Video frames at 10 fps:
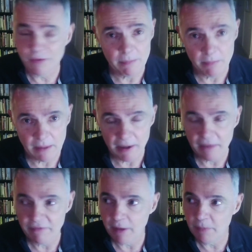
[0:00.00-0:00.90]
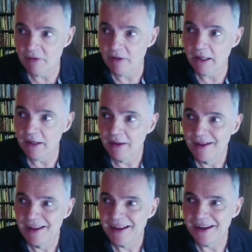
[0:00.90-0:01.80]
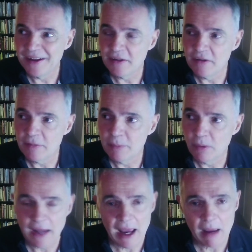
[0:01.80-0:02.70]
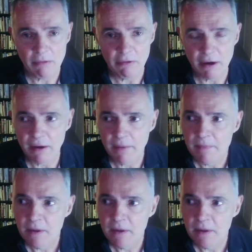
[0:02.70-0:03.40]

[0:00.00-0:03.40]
Ed Miliband famously didn't support Cameron.